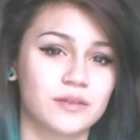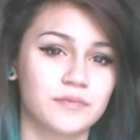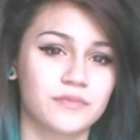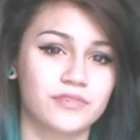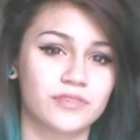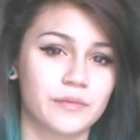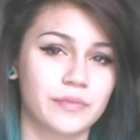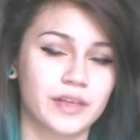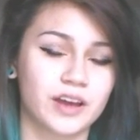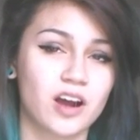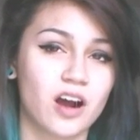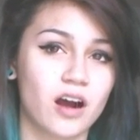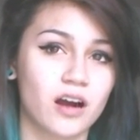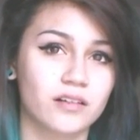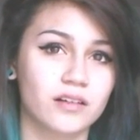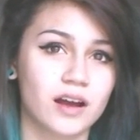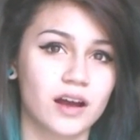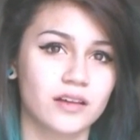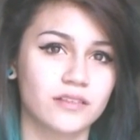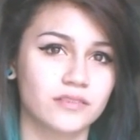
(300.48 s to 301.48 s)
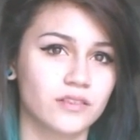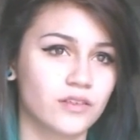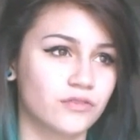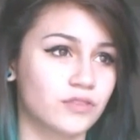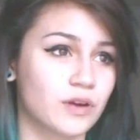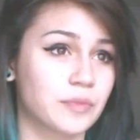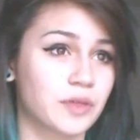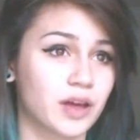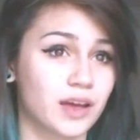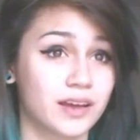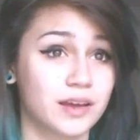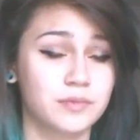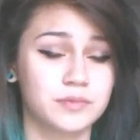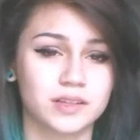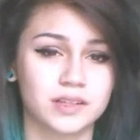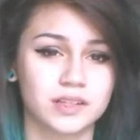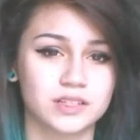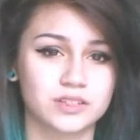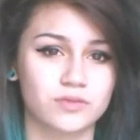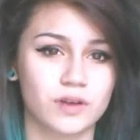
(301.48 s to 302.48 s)
from from the car from the
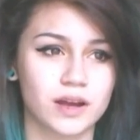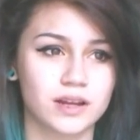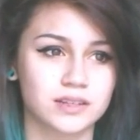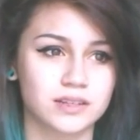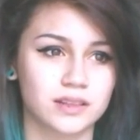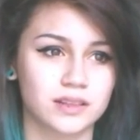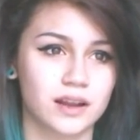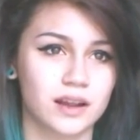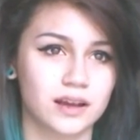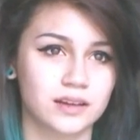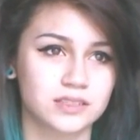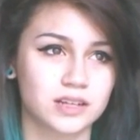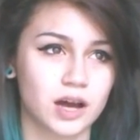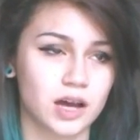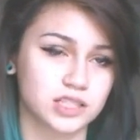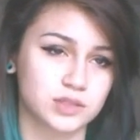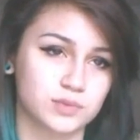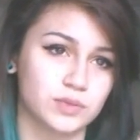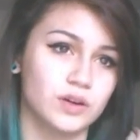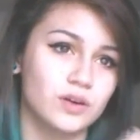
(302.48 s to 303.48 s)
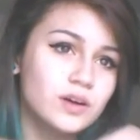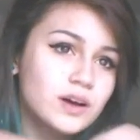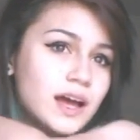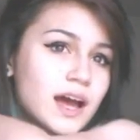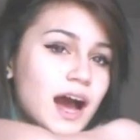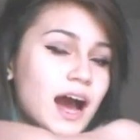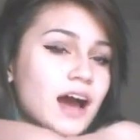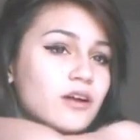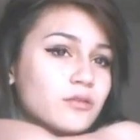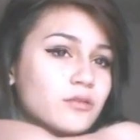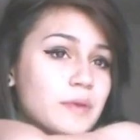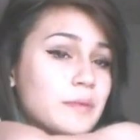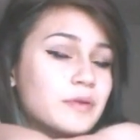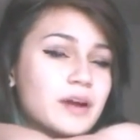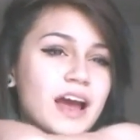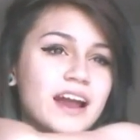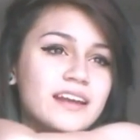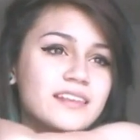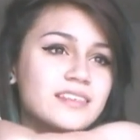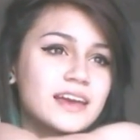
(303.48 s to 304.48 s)
ambulance ride to the next hospital. I don't
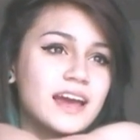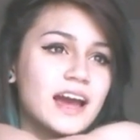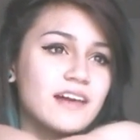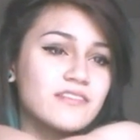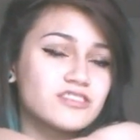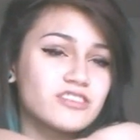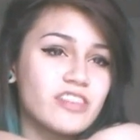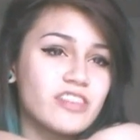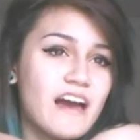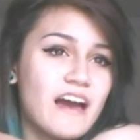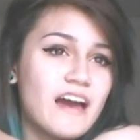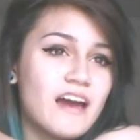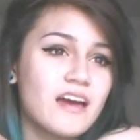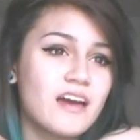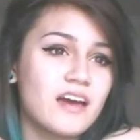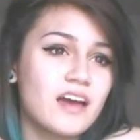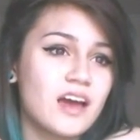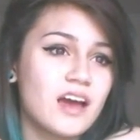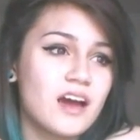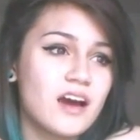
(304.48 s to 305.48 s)
remember anything after that.